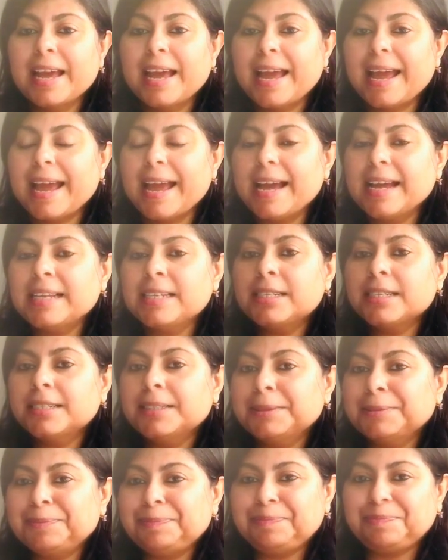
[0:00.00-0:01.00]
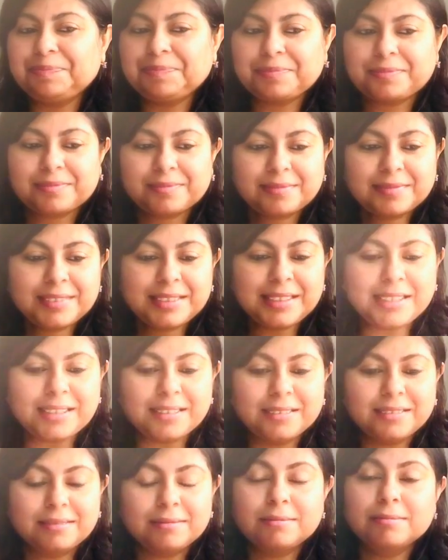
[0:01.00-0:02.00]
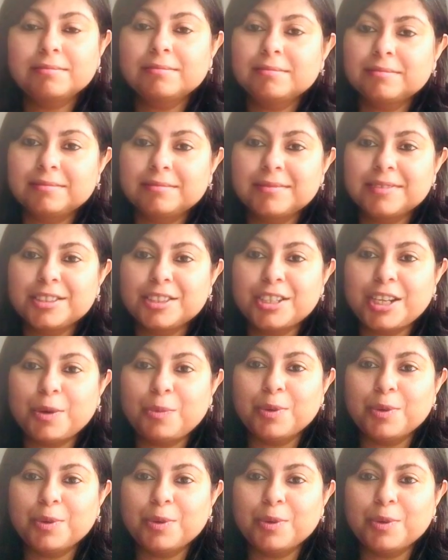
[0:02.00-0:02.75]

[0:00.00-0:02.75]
And today